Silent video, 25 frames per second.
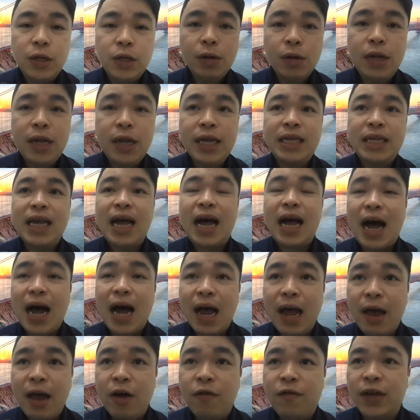So this
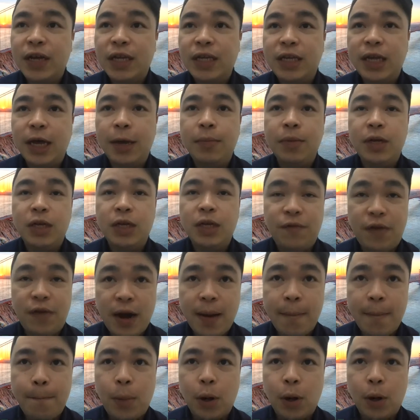eye health exam is
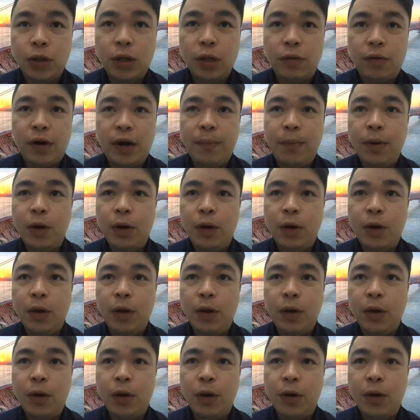very important, right?